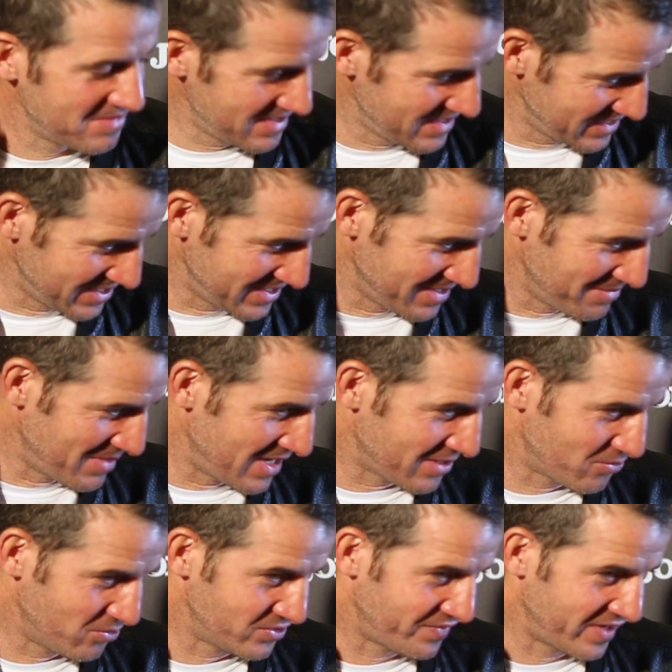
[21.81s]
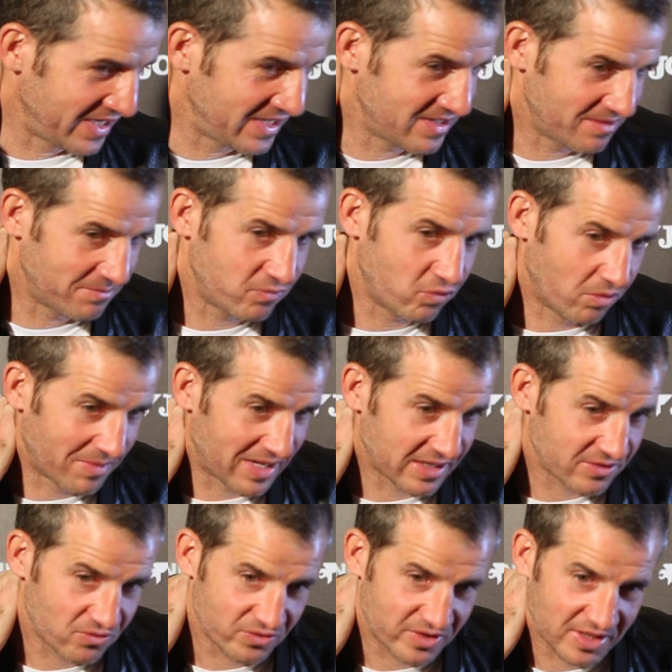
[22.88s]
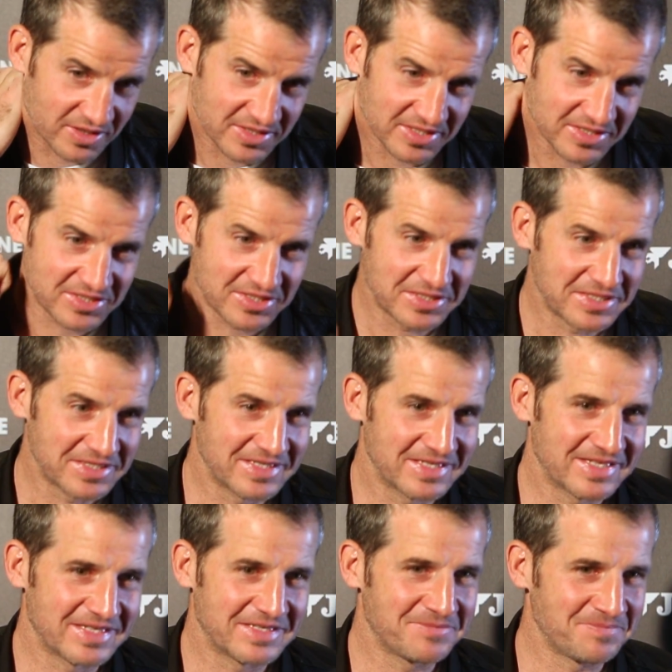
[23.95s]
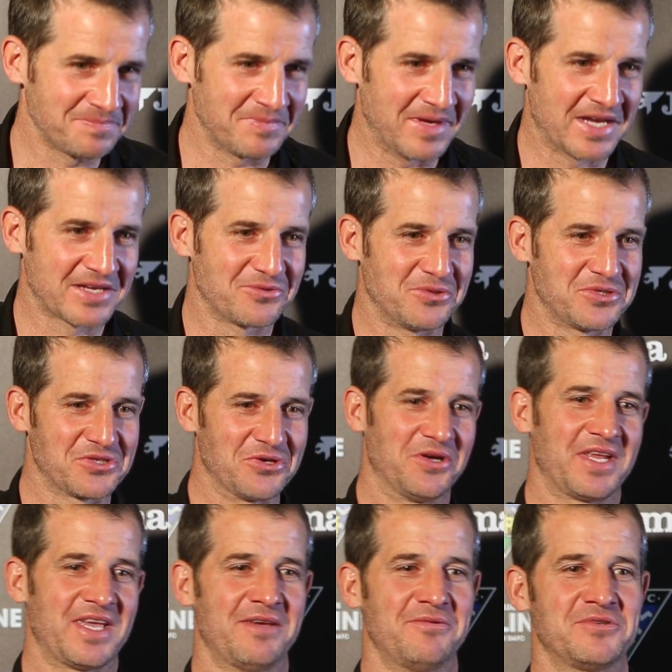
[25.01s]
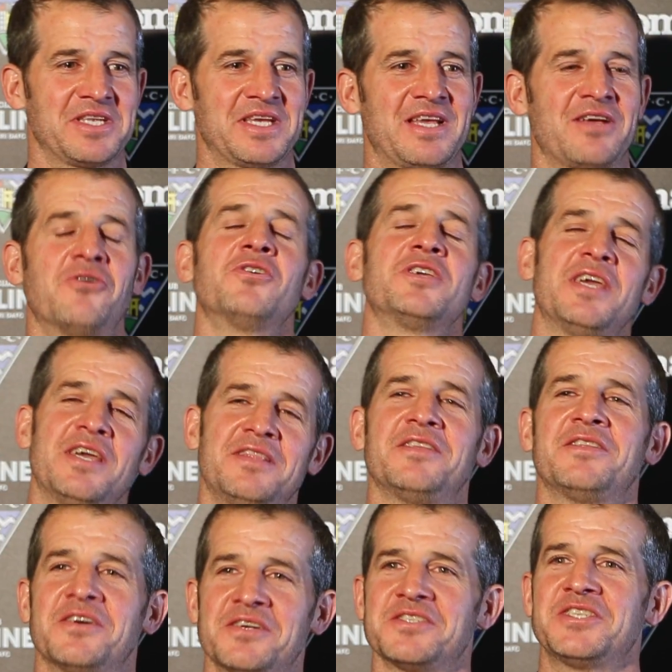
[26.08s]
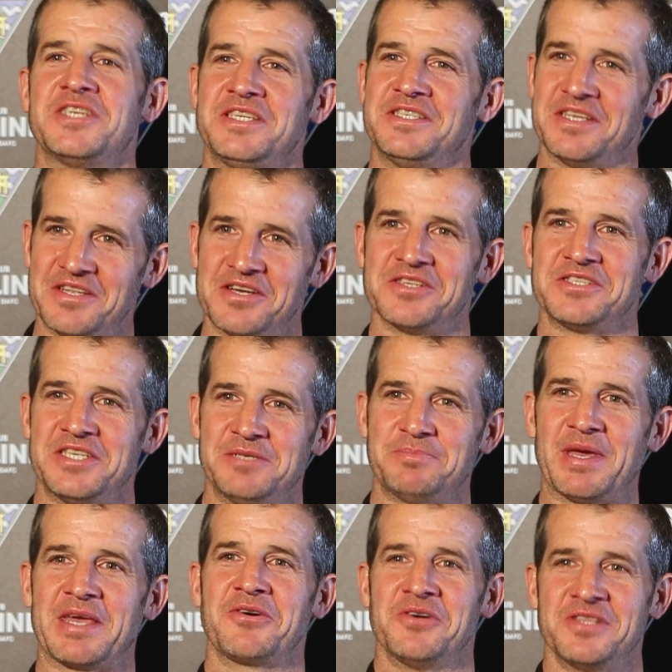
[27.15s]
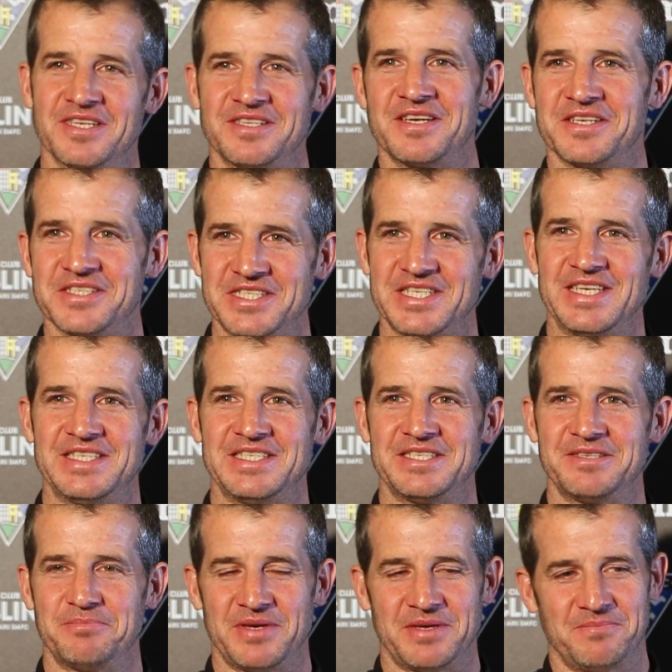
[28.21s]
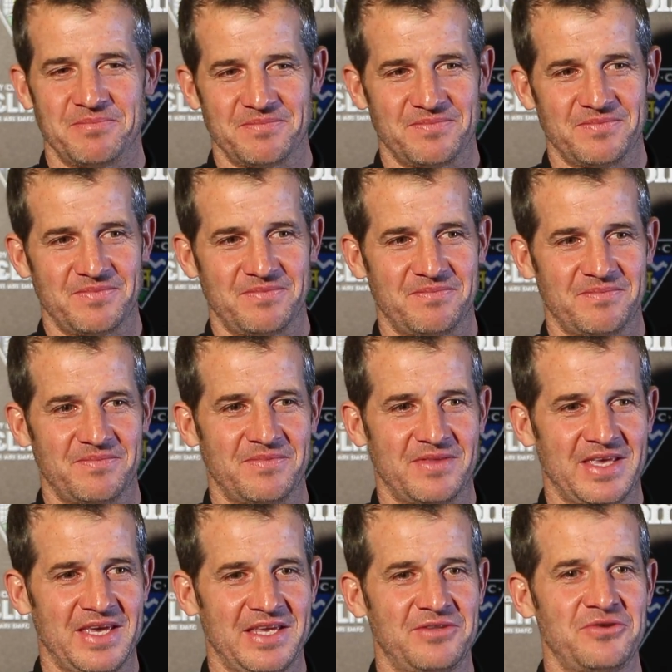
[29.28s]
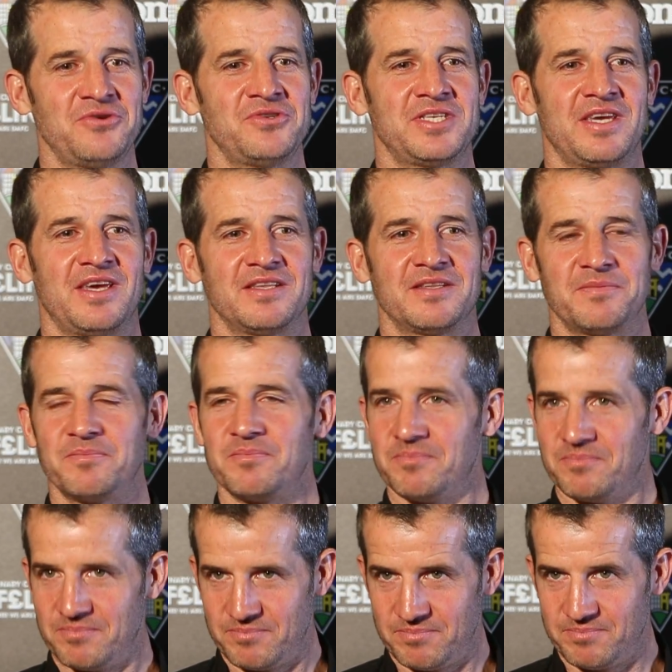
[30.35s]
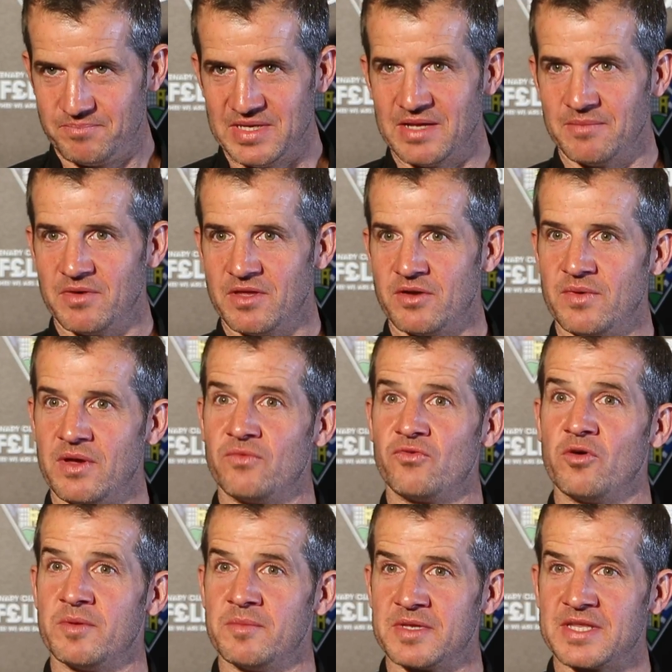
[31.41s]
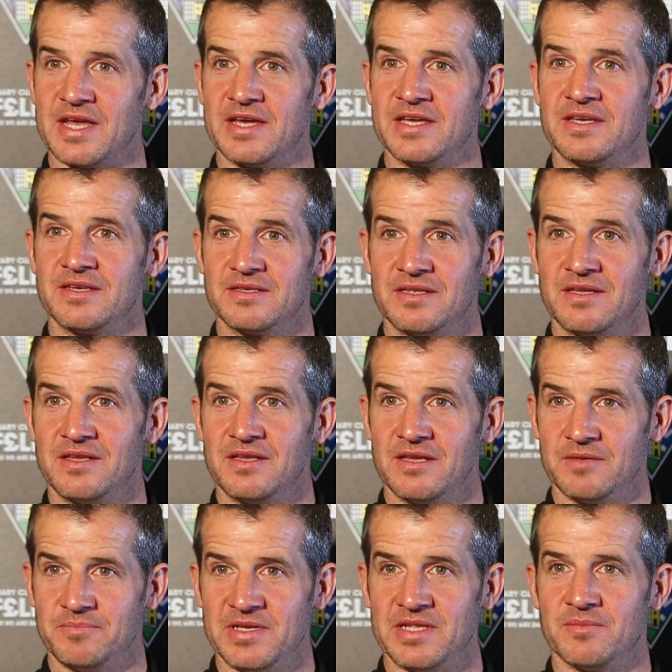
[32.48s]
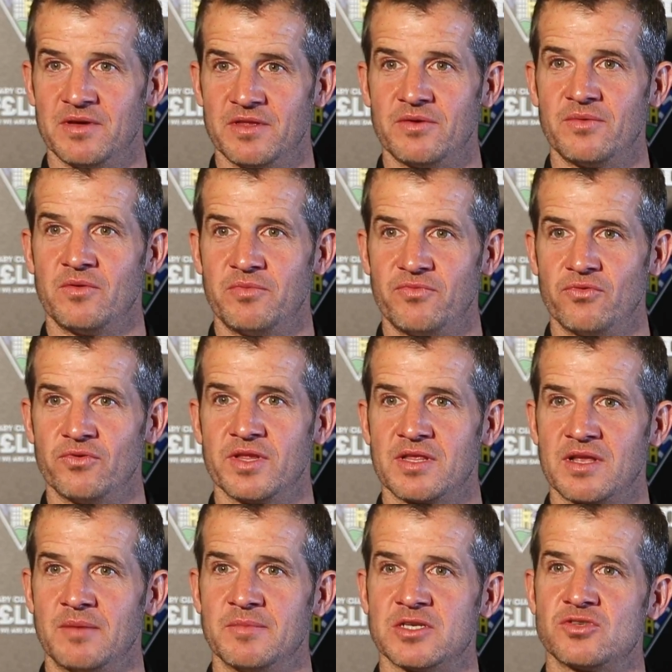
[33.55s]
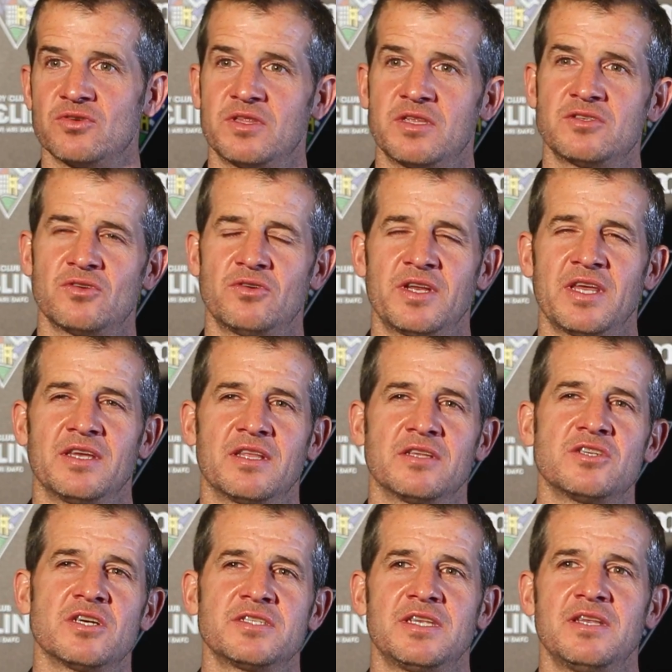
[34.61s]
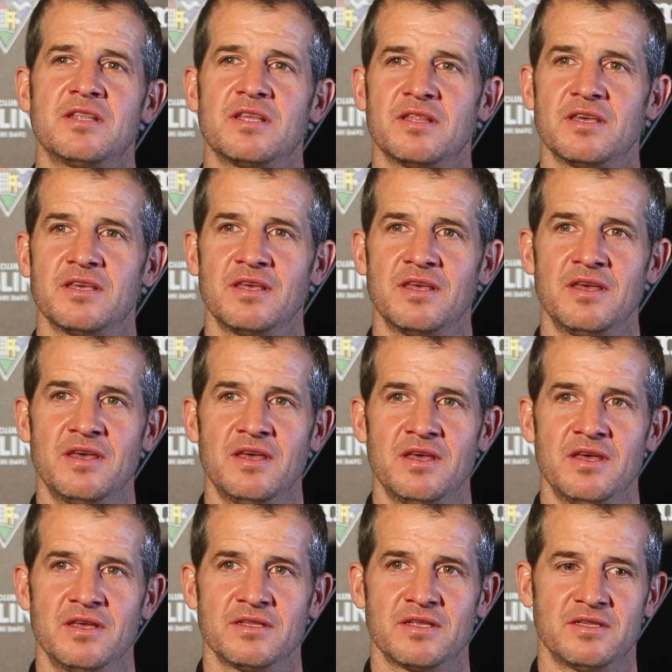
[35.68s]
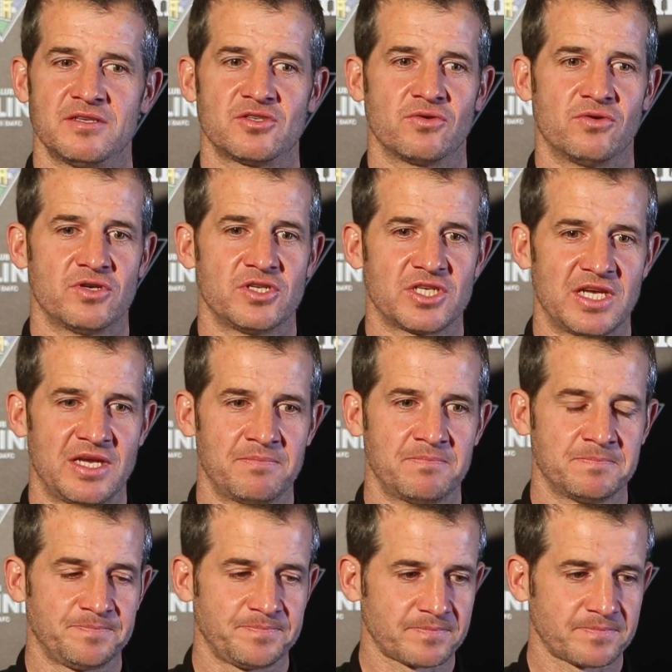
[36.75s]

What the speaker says: As I say, Marco was fine, and what Marco does is Marco sort of, it was like, oh yeah, the Dutchies, pick on the Dutchies, but Doozy had been at Motherwell, Robbie Mackay had been at Motherwell before they'd come here, so they sort of had adjusted to the Scottish game.